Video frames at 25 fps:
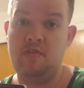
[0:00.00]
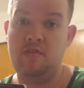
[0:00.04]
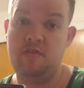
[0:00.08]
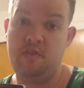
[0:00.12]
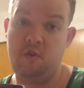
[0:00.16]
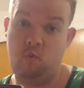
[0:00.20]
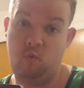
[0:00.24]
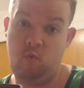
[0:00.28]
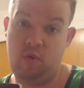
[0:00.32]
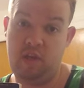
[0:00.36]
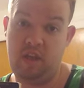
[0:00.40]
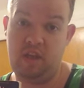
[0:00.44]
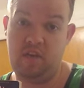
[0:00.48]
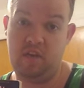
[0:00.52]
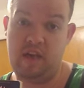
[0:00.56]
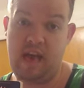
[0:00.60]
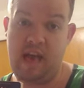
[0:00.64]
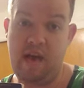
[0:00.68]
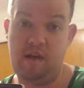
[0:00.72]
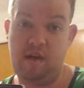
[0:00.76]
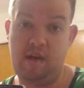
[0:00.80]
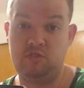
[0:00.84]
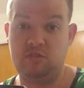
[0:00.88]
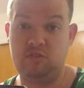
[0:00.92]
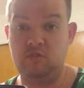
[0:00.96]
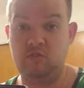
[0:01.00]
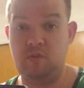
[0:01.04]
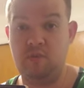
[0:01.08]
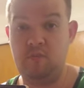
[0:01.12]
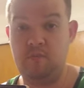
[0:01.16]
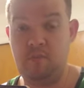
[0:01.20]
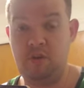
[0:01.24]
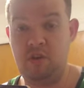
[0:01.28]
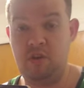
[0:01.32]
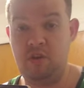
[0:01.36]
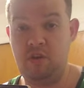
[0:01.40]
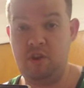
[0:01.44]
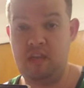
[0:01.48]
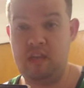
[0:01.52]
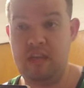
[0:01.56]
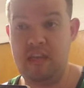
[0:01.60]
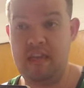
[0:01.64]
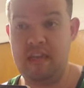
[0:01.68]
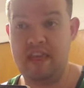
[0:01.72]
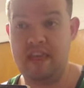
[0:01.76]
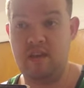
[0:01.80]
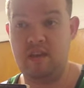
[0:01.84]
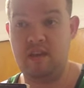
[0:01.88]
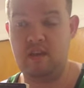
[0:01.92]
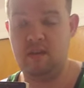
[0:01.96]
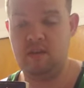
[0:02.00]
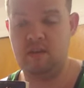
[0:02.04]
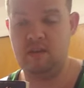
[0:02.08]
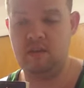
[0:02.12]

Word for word: the real Alastor Moody,